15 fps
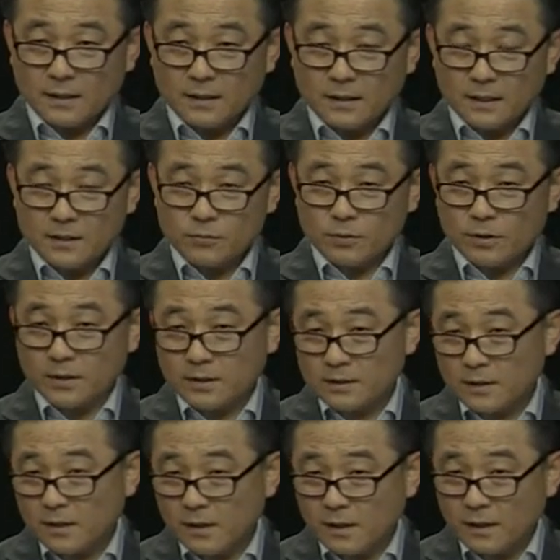his or her
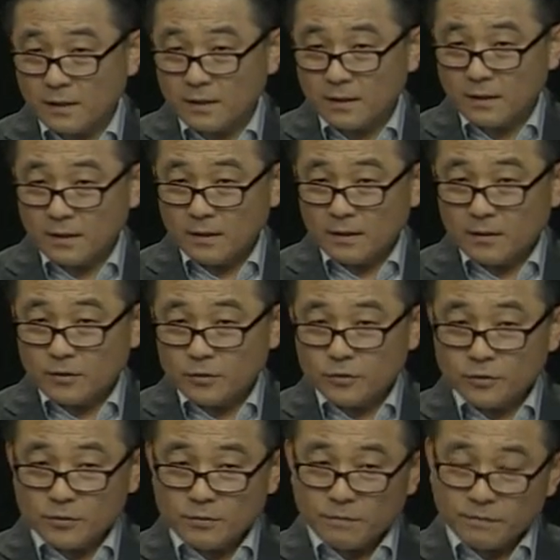turn
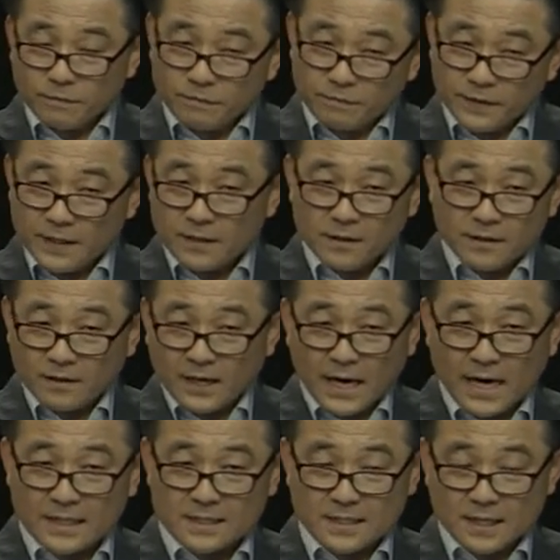to fit the
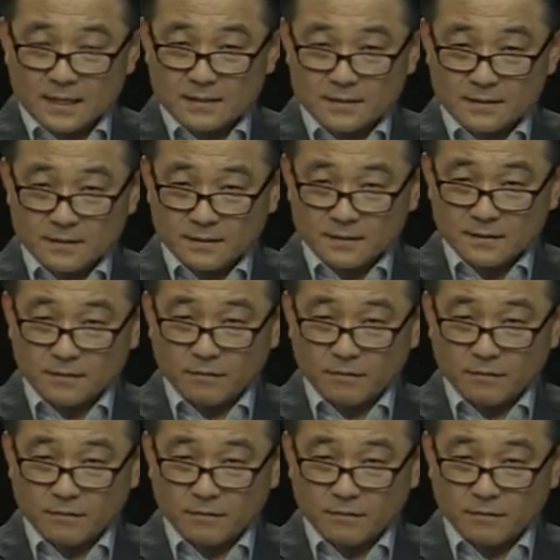context, in the